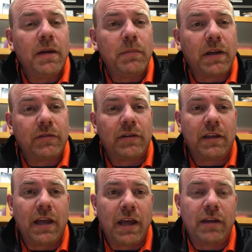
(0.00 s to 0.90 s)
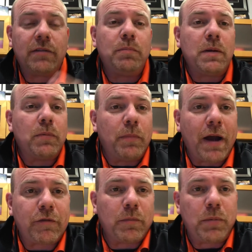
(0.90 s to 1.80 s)
Because in the end, people
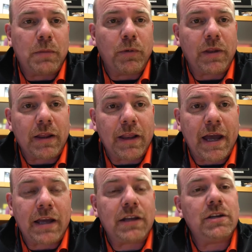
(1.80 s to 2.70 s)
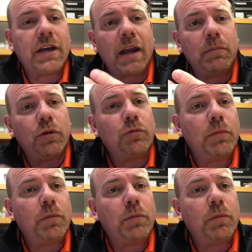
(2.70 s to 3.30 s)
buy from people they like, and you got to build